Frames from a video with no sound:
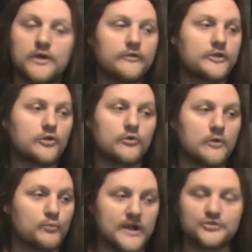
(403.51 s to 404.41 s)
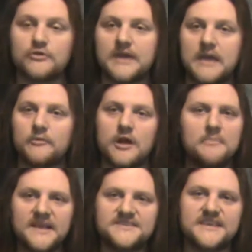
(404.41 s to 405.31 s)
Whether you're a retro gamer,
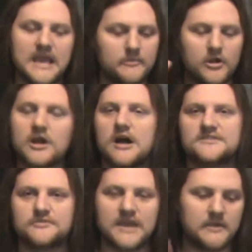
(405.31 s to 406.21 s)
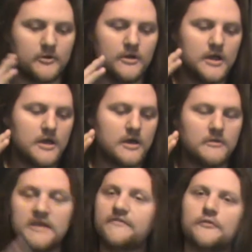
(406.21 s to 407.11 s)
a PC gamer, a console gamer,
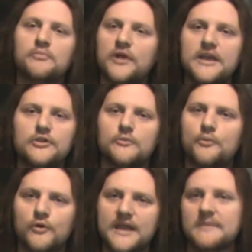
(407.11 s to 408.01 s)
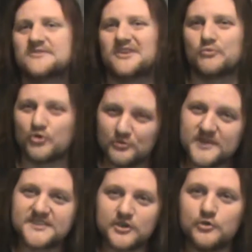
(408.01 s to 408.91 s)
if you're playing your board games in a
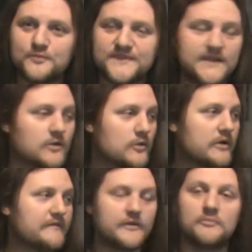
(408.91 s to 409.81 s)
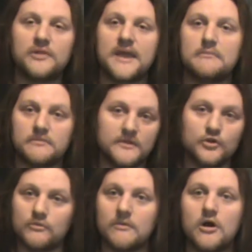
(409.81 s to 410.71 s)
Rubik's Cube still, or if you're playing
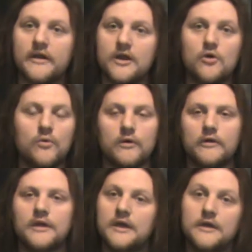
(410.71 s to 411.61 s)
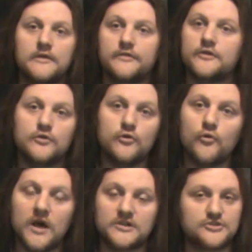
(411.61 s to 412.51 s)
the new Mario or the
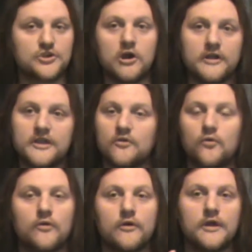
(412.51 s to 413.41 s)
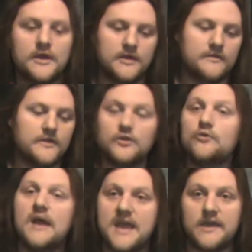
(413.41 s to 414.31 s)
new Uncharted or the
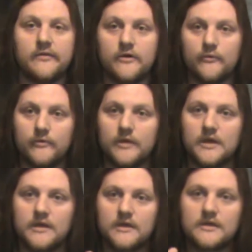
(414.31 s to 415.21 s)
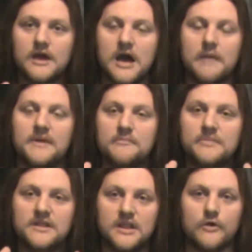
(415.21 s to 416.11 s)
new Halo.
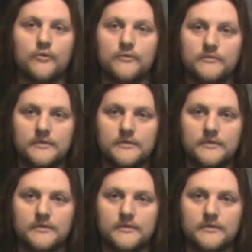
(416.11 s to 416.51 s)
Comment below.